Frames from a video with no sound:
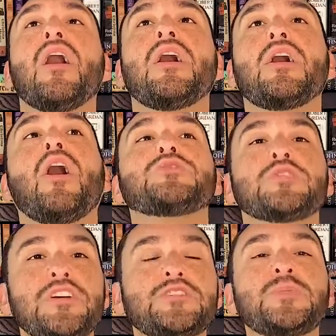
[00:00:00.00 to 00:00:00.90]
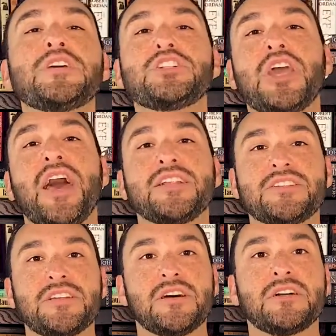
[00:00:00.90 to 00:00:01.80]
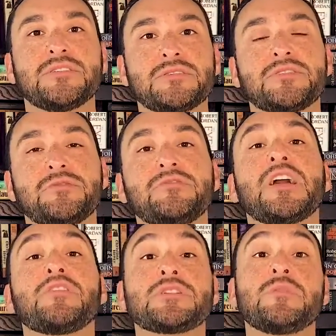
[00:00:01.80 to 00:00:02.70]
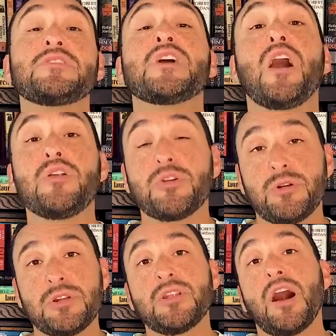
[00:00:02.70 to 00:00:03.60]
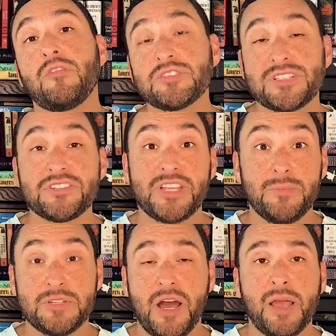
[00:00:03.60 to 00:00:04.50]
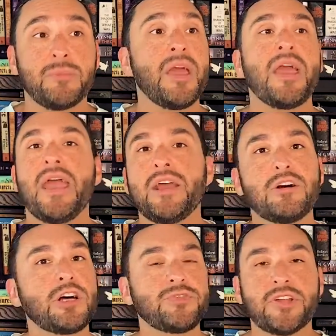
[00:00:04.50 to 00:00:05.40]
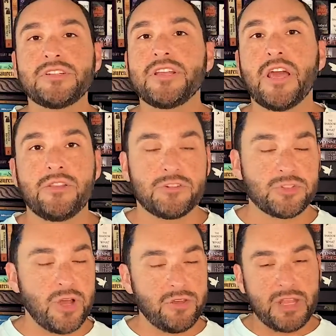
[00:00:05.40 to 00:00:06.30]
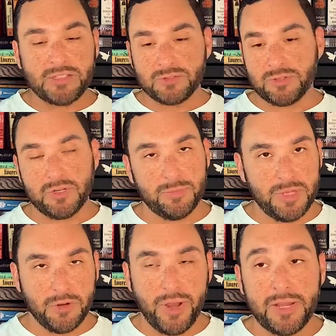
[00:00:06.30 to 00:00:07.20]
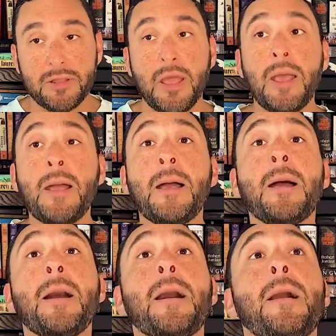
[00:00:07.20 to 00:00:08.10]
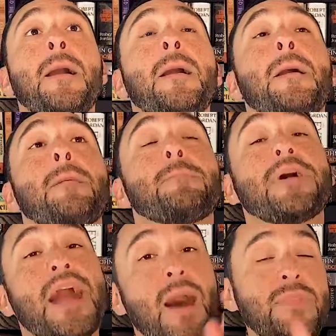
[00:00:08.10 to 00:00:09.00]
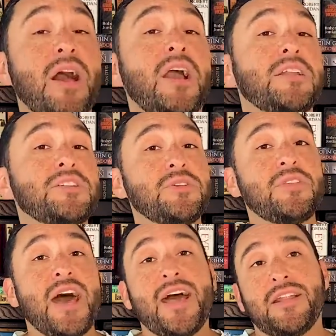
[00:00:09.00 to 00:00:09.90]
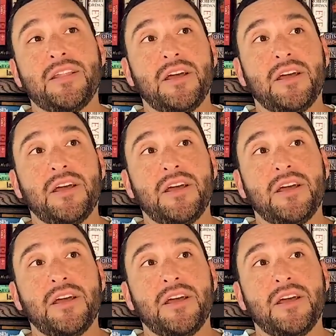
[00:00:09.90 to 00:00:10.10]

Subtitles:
it also gives me a chance to flavor some of his other novels at the same time, and it all fitting together. So I thought that was going to be great. But I'm not going to do that